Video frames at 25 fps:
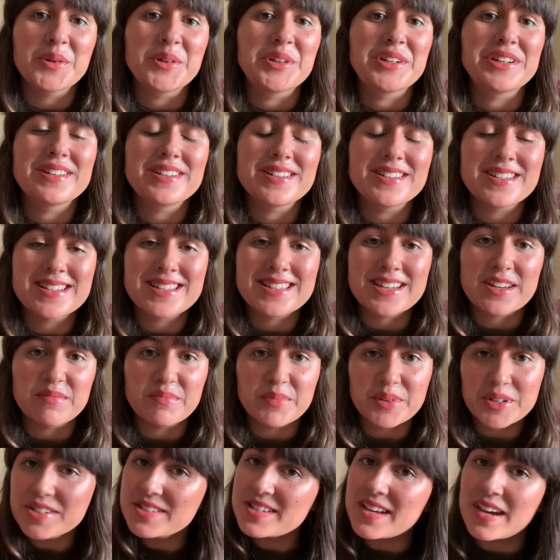
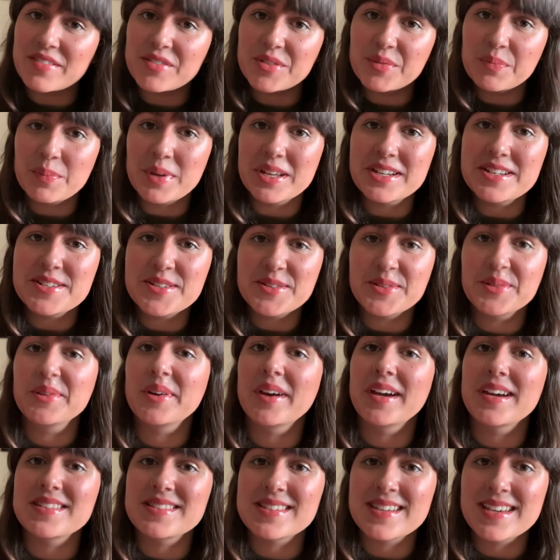Decembers haven't been too
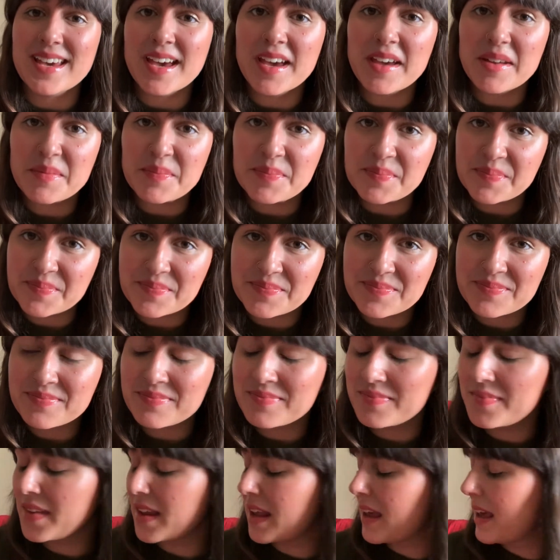crazy yet.
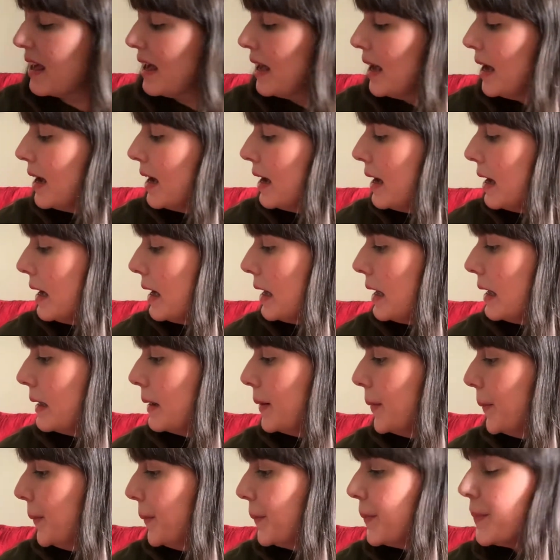But
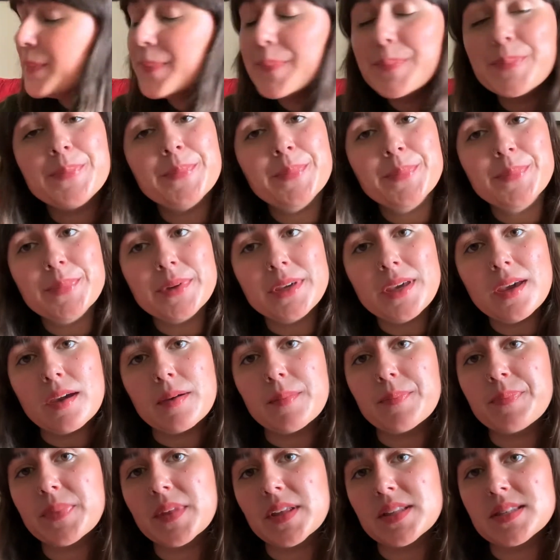yeah,
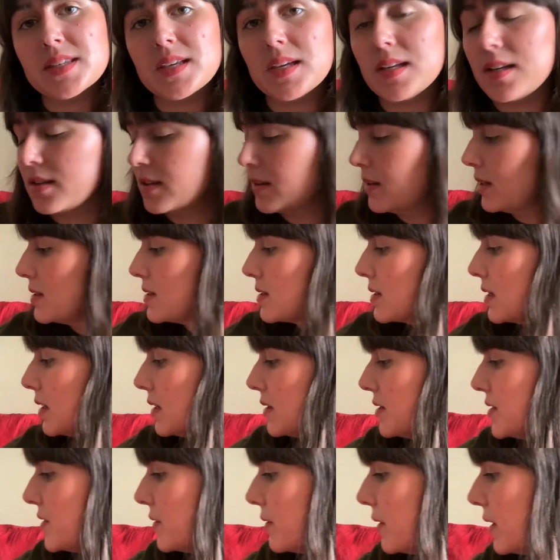let's get
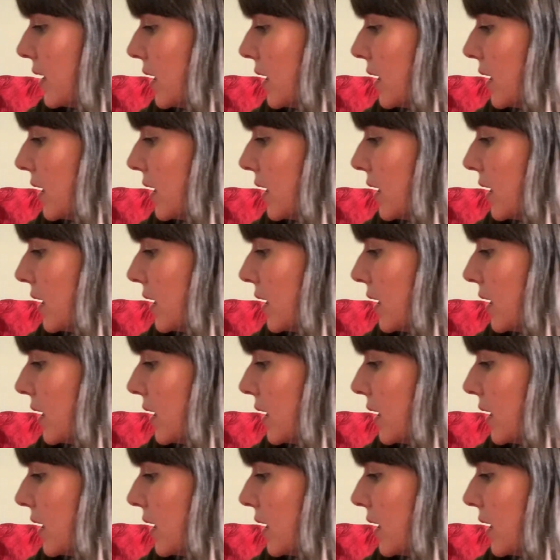into it.